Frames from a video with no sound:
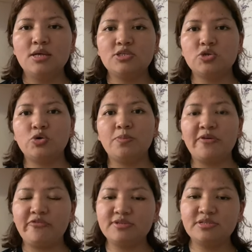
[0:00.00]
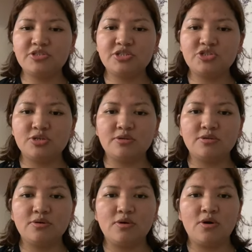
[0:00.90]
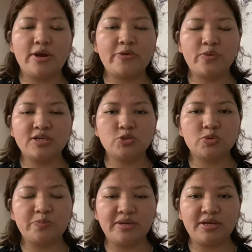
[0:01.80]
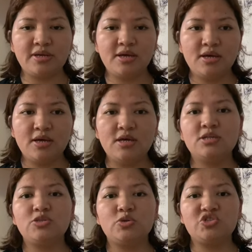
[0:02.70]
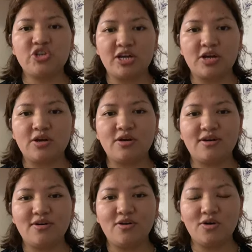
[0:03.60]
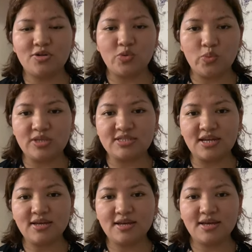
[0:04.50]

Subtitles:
So my first suggestion or advice would be to check on your visa